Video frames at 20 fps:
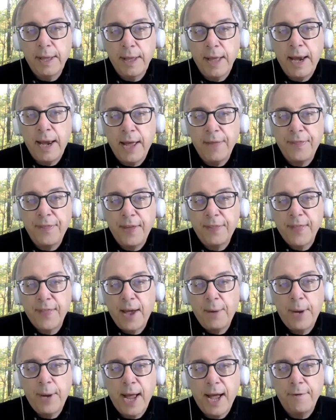and I think
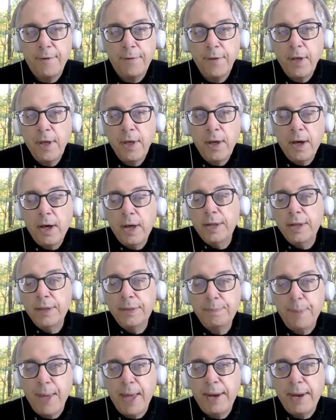that would have un-
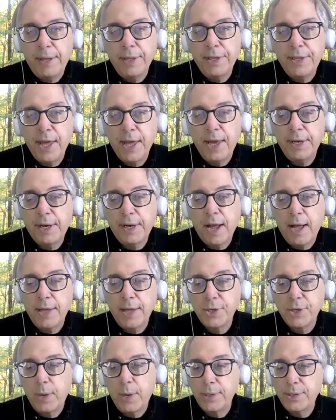bad unintended
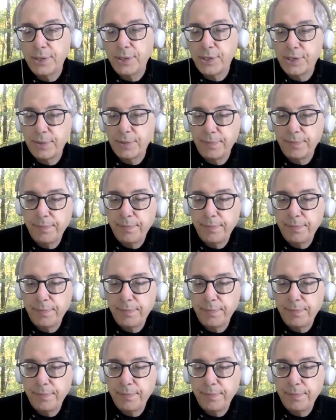consequences.